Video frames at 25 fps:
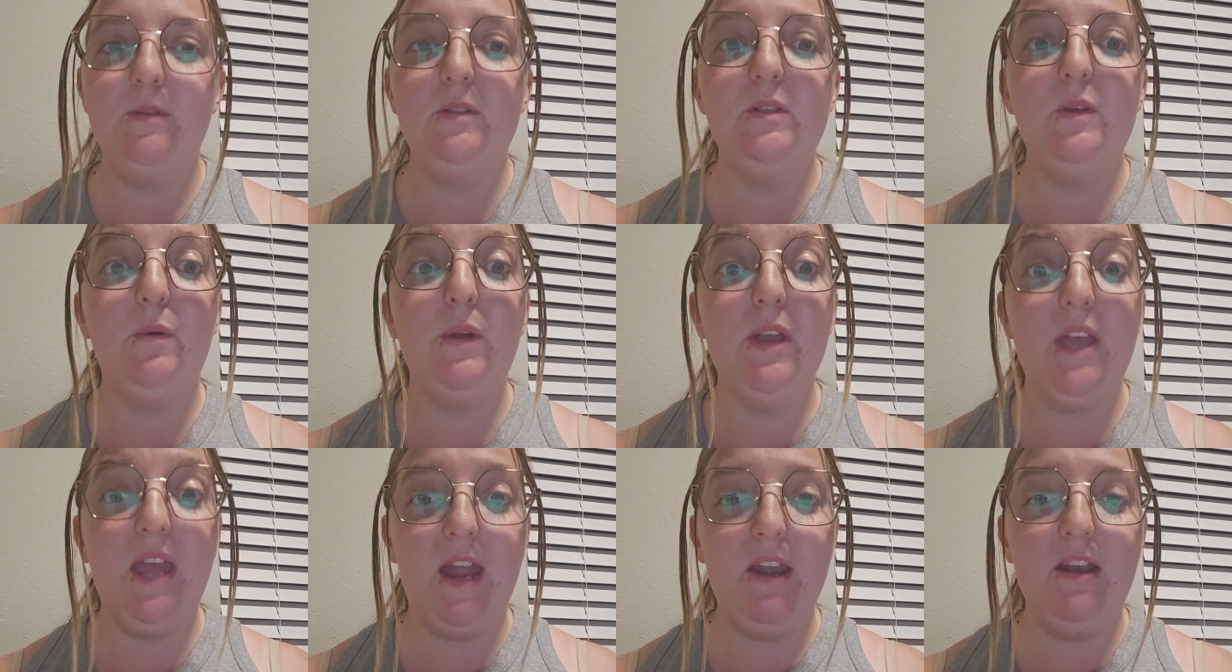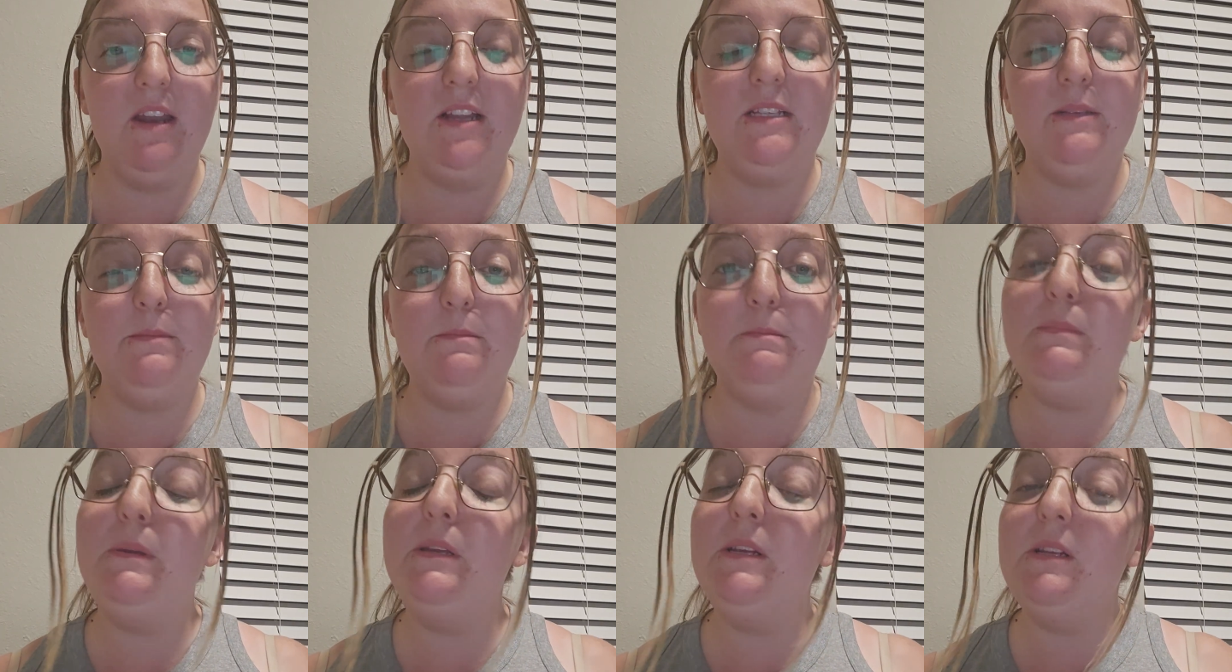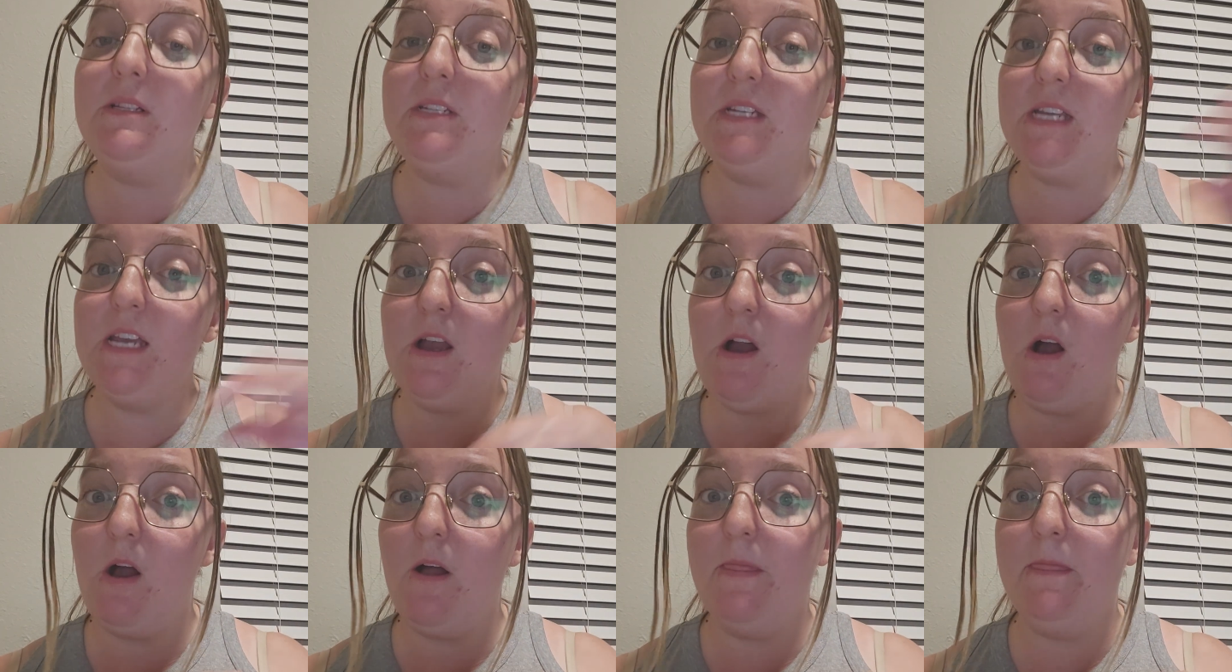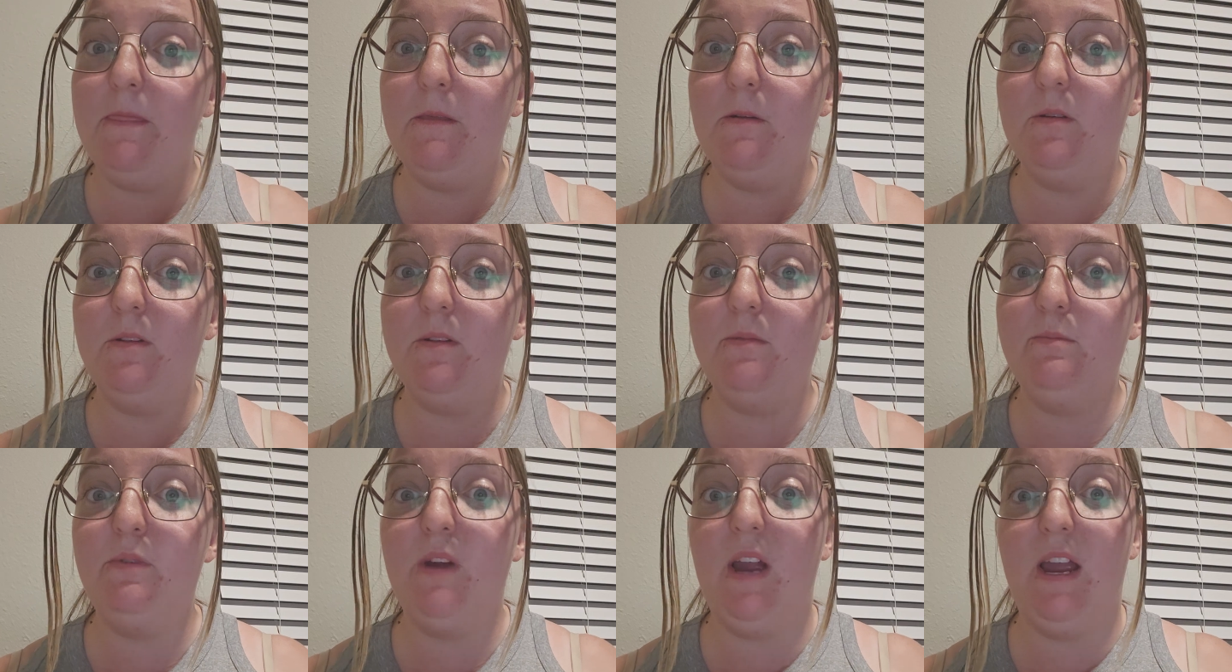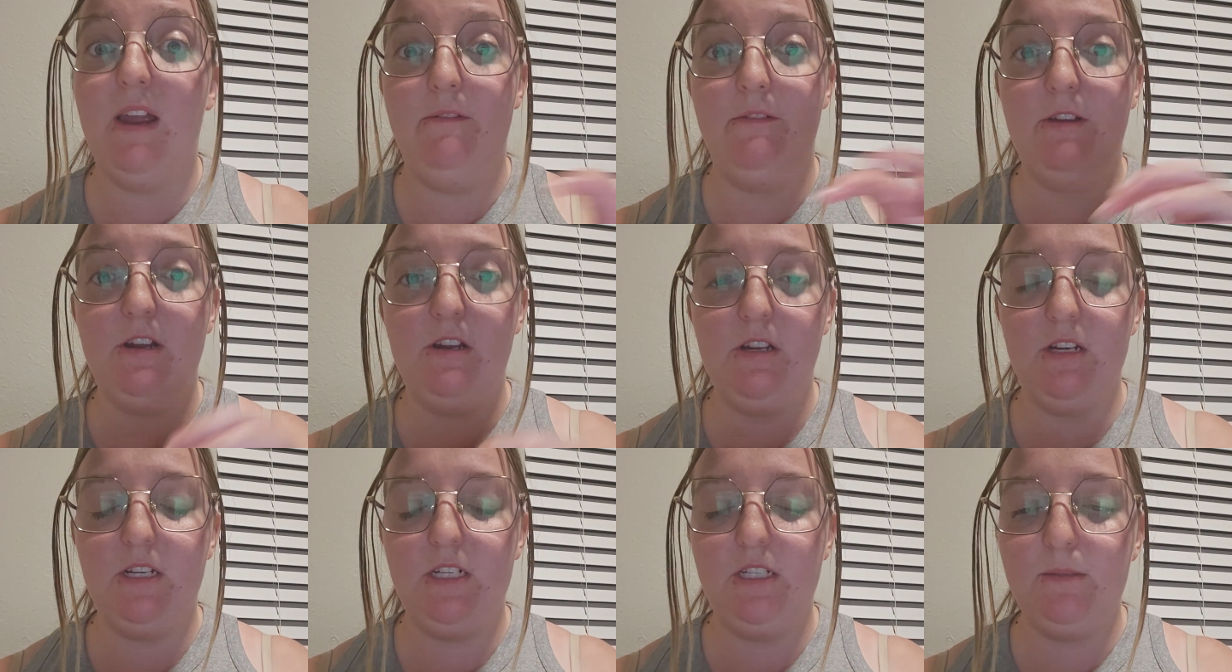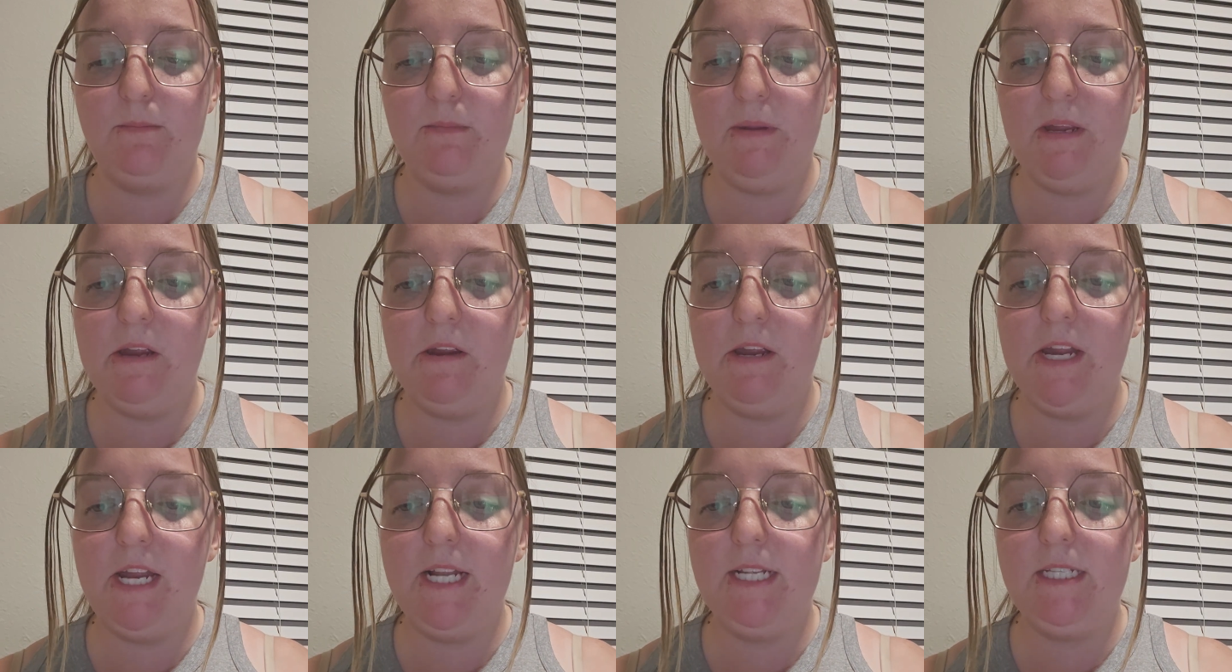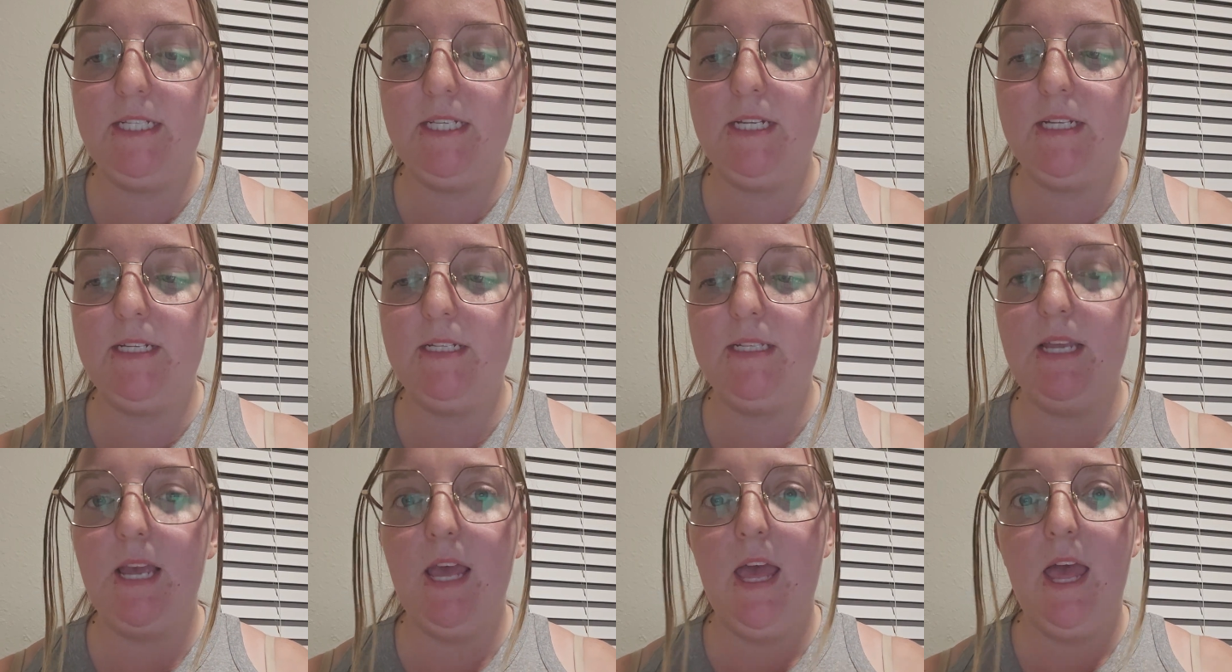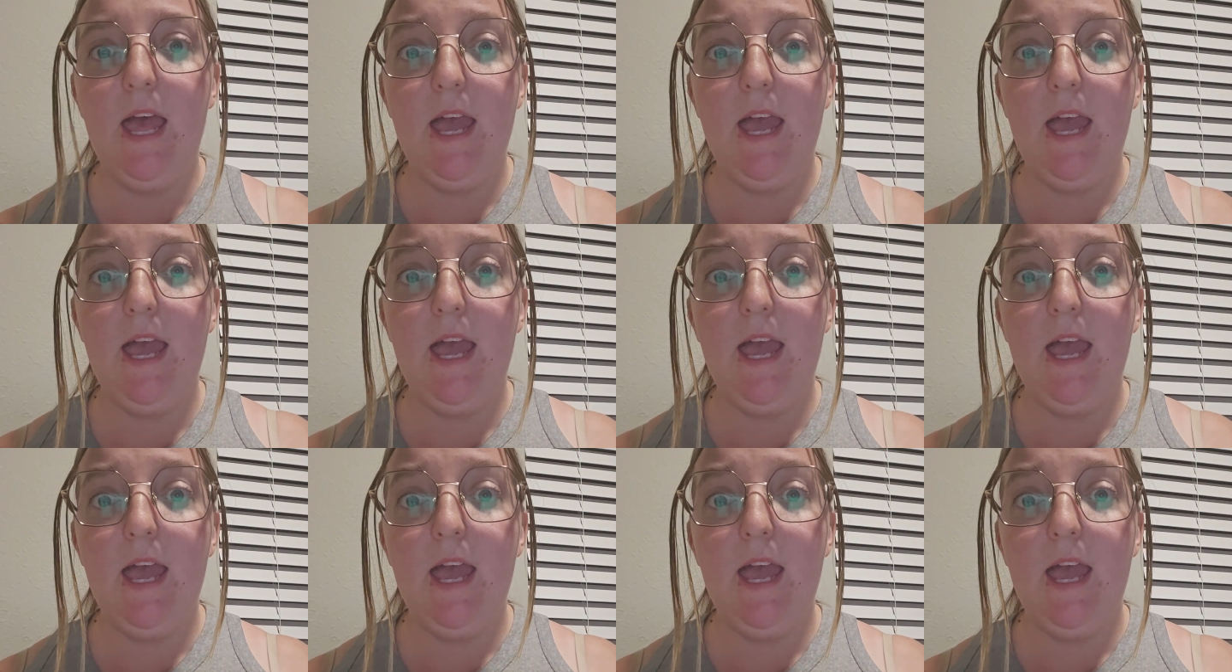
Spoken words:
So again, it's building on those prior experiences,